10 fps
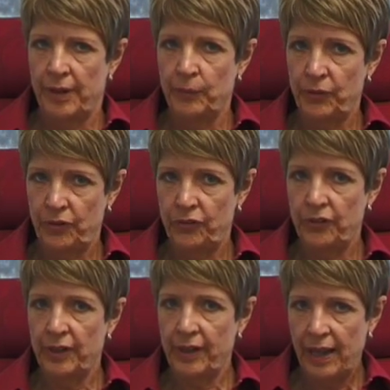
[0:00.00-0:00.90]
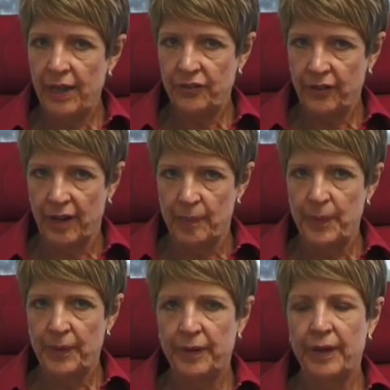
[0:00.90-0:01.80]
which is cash
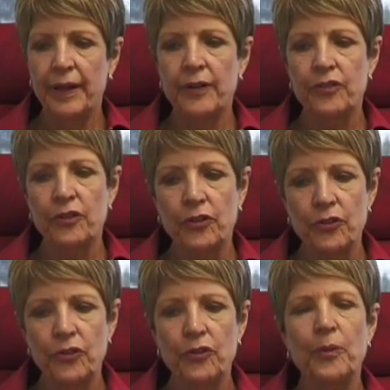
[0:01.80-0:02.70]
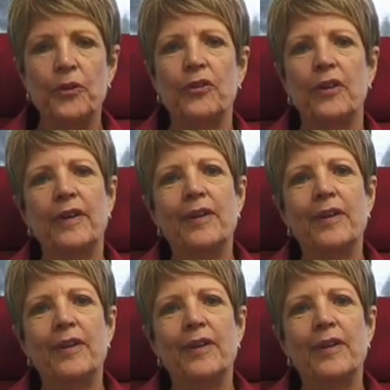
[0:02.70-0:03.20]
gap, and it's to do with